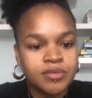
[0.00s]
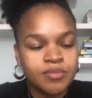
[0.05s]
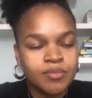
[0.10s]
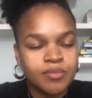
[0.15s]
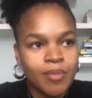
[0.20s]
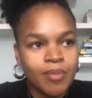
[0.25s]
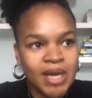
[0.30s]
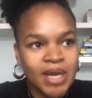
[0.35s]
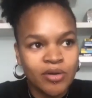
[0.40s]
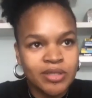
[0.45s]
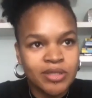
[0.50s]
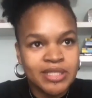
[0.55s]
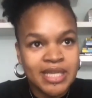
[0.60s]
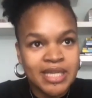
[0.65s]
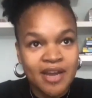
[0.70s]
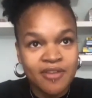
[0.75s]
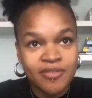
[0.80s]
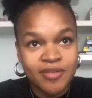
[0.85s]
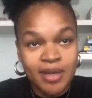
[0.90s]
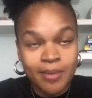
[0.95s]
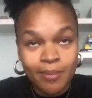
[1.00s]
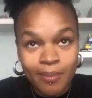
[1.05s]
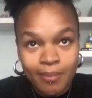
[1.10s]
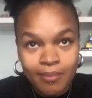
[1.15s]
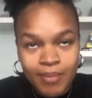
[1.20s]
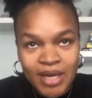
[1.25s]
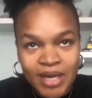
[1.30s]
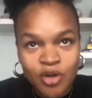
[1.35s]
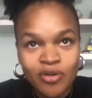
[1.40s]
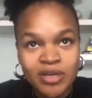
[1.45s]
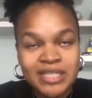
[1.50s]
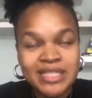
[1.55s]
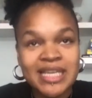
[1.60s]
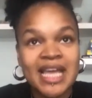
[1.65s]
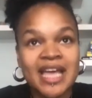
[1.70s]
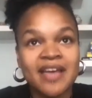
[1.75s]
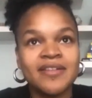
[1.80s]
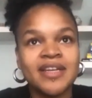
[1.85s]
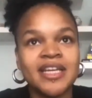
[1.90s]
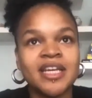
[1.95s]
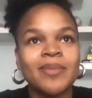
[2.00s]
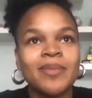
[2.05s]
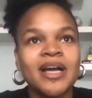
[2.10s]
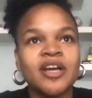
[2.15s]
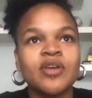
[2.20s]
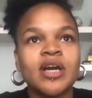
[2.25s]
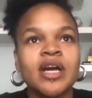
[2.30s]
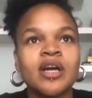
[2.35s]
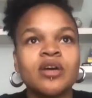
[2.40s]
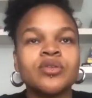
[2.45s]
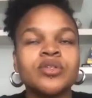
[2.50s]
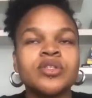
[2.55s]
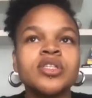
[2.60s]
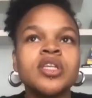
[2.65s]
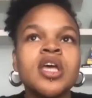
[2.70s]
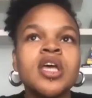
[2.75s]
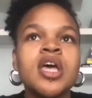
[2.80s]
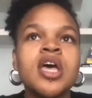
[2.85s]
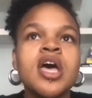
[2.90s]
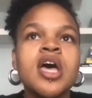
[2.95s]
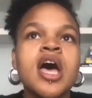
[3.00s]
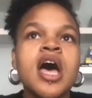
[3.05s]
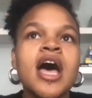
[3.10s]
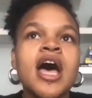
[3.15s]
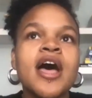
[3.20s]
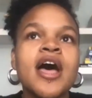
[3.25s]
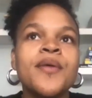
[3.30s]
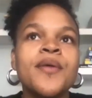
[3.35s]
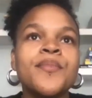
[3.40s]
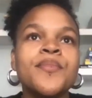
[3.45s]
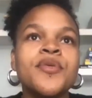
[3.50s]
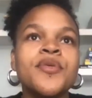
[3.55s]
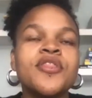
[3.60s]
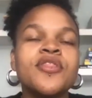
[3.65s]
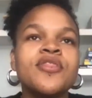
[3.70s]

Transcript: minority minority ethnic backgrounds um,